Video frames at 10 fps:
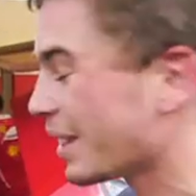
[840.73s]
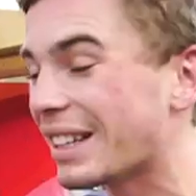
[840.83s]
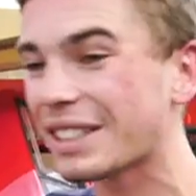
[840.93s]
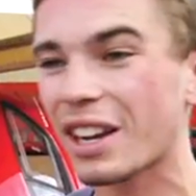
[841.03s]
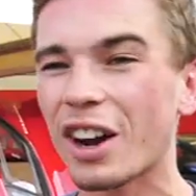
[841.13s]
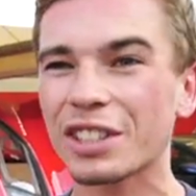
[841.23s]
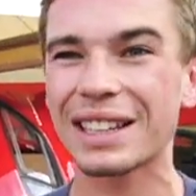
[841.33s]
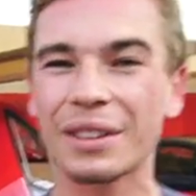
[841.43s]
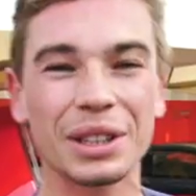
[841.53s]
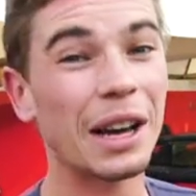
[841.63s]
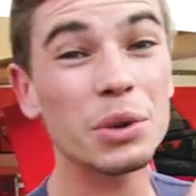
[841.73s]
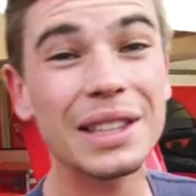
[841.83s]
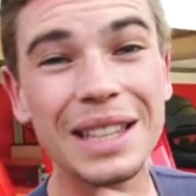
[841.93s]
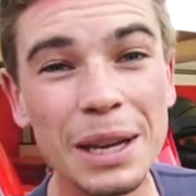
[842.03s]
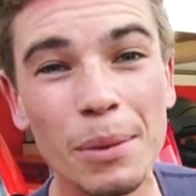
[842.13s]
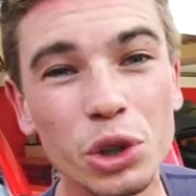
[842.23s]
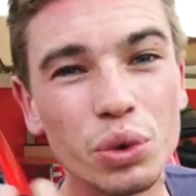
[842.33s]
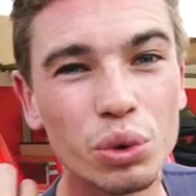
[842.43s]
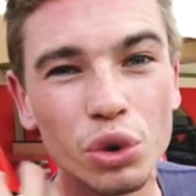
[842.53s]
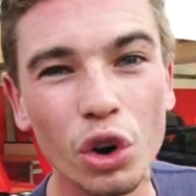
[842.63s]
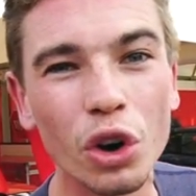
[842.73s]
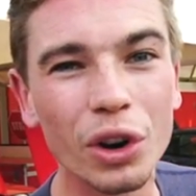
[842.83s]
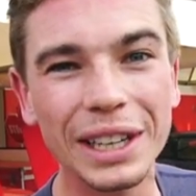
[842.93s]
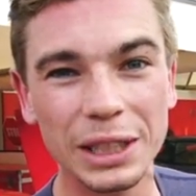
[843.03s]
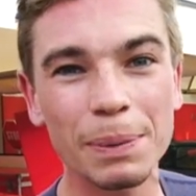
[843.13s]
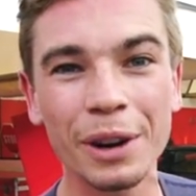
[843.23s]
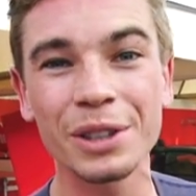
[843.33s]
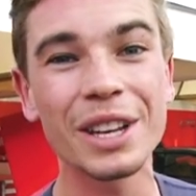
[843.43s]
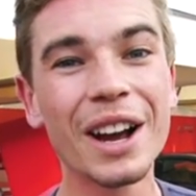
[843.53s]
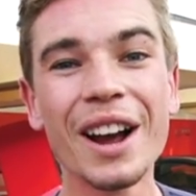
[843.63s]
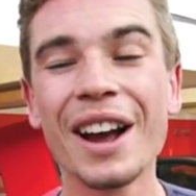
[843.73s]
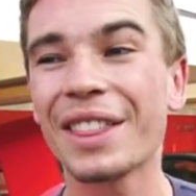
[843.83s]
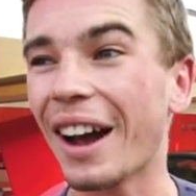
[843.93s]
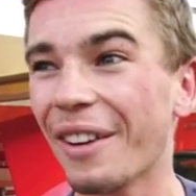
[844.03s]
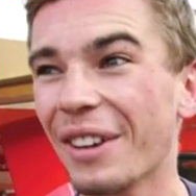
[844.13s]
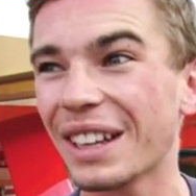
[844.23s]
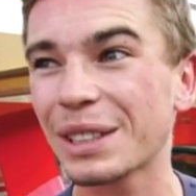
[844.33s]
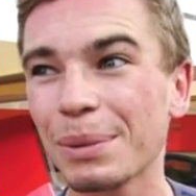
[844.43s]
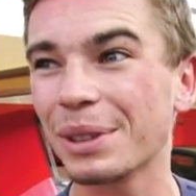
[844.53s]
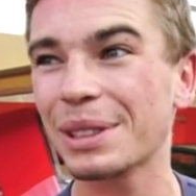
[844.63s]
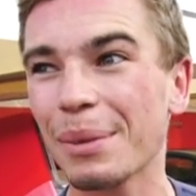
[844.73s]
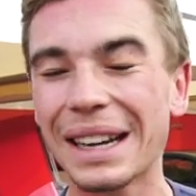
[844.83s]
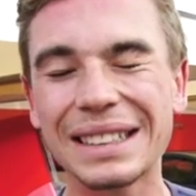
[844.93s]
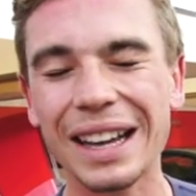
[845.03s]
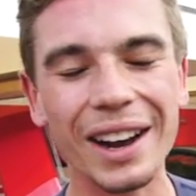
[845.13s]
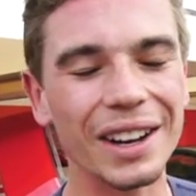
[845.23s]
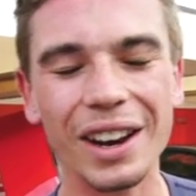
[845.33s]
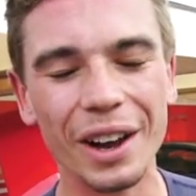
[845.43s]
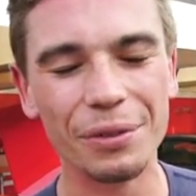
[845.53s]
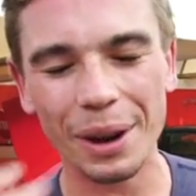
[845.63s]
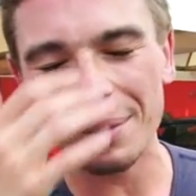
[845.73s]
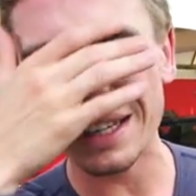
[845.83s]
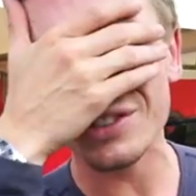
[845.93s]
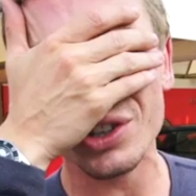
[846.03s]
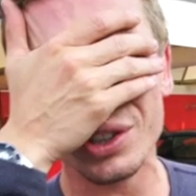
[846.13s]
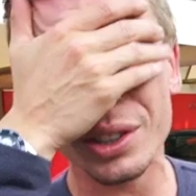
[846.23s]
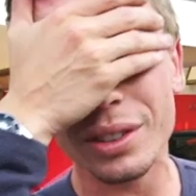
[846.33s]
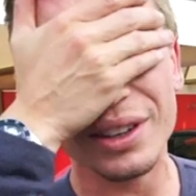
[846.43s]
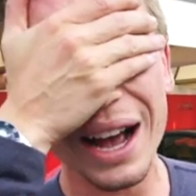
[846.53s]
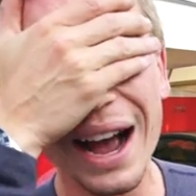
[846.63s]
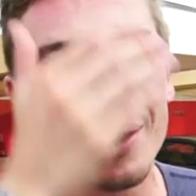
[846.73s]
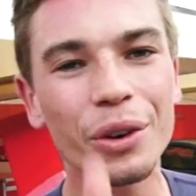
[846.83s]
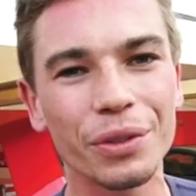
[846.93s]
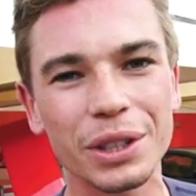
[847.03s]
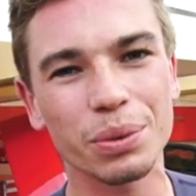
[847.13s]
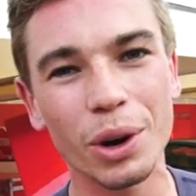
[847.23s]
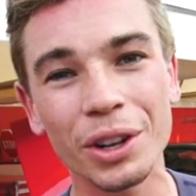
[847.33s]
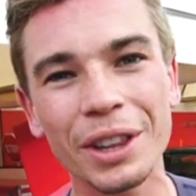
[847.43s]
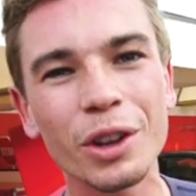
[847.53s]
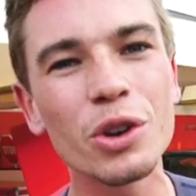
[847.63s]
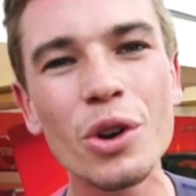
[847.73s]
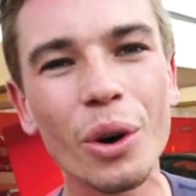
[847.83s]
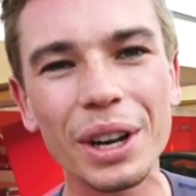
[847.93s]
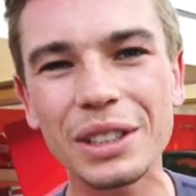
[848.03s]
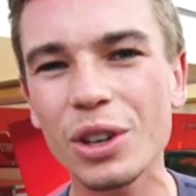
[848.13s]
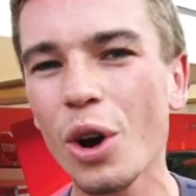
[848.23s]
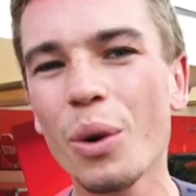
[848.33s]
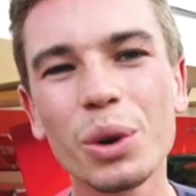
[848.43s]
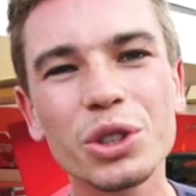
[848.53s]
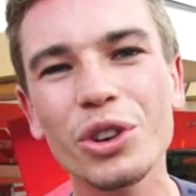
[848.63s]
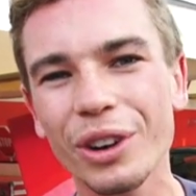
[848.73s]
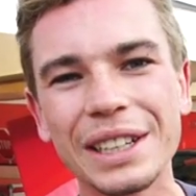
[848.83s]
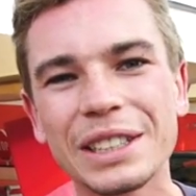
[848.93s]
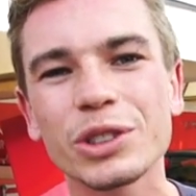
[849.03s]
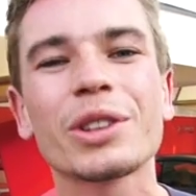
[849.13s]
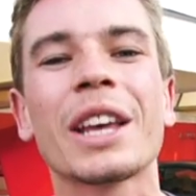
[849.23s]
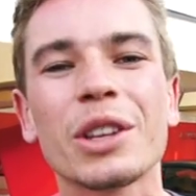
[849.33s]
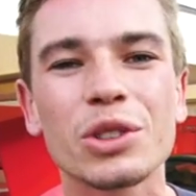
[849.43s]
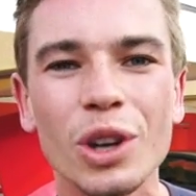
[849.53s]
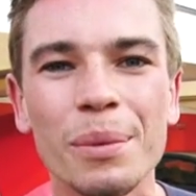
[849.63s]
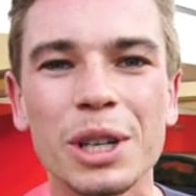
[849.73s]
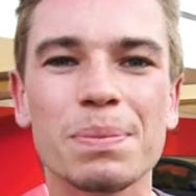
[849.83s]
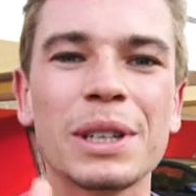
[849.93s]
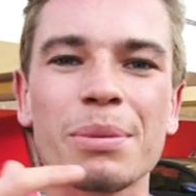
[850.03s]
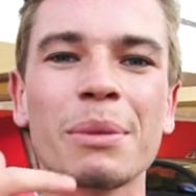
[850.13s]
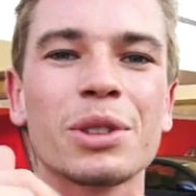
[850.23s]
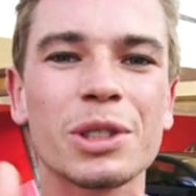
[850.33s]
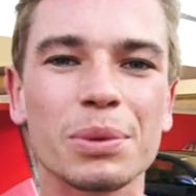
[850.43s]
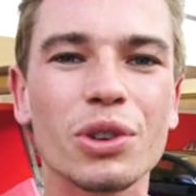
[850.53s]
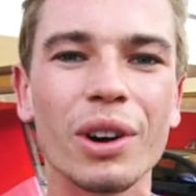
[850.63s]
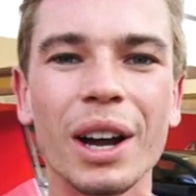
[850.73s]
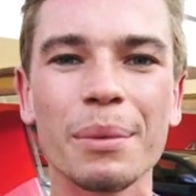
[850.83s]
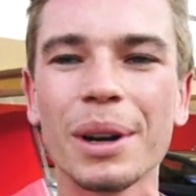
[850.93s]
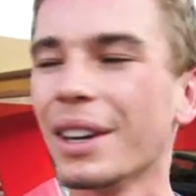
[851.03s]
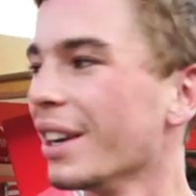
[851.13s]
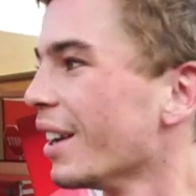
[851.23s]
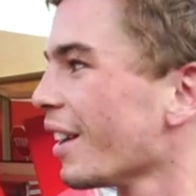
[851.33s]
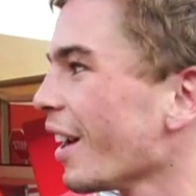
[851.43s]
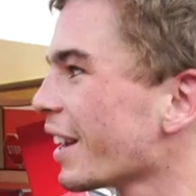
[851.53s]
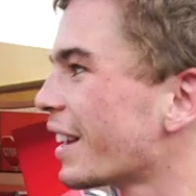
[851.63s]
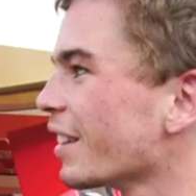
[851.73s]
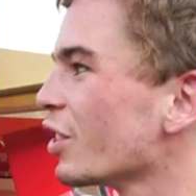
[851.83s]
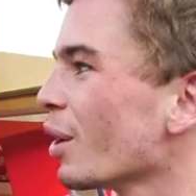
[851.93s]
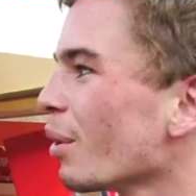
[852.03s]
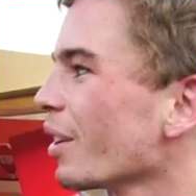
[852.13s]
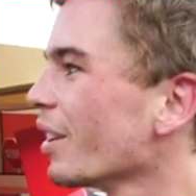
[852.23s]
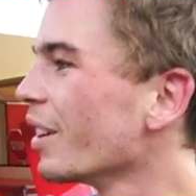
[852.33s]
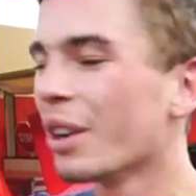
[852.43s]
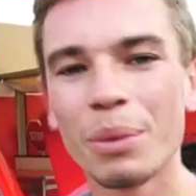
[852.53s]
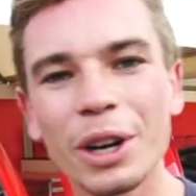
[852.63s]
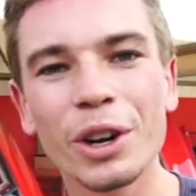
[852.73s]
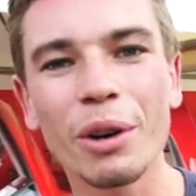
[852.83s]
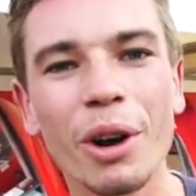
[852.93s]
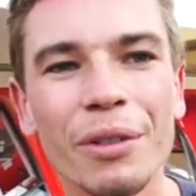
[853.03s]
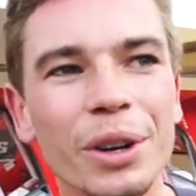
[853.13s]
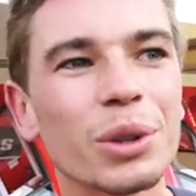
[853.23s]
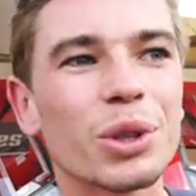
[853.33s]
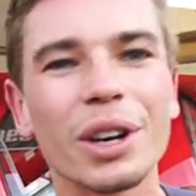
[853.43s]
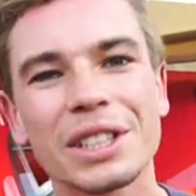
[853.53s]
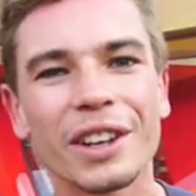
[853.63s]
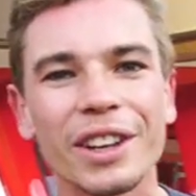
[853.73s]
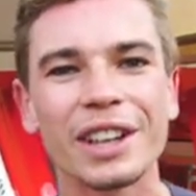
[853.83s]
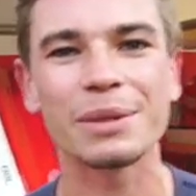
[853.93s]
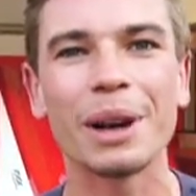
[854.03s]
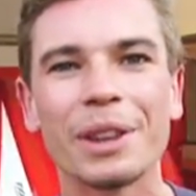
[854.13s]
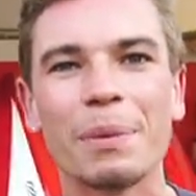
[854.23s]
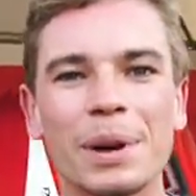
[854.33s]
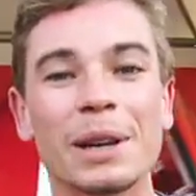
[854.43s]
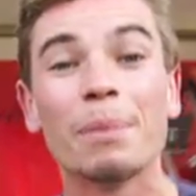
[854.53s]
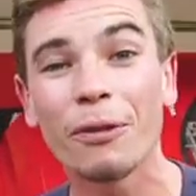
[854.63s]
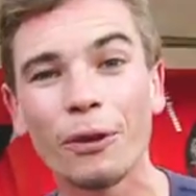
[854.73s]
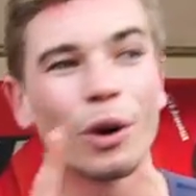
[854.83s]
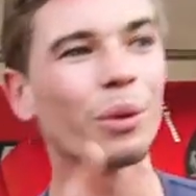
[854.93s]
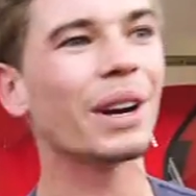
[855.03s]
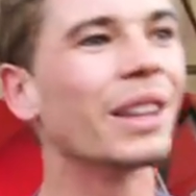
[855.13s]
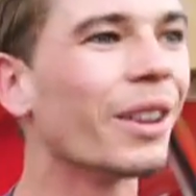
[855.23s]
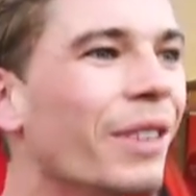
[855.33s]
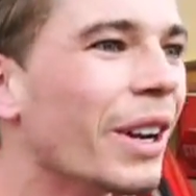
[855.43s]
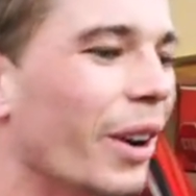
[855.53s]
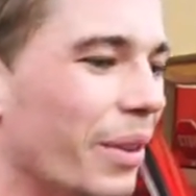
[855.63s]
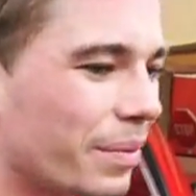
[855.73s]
in these cars, that was the most raw experience that I've experienced in my entire life. I mean, just out of this world, and the noise was crazy. So thank you so much. Please remember to subscribe, like it. You know what? We're gonna go over and also ask the other guys about their opinion before we end the video.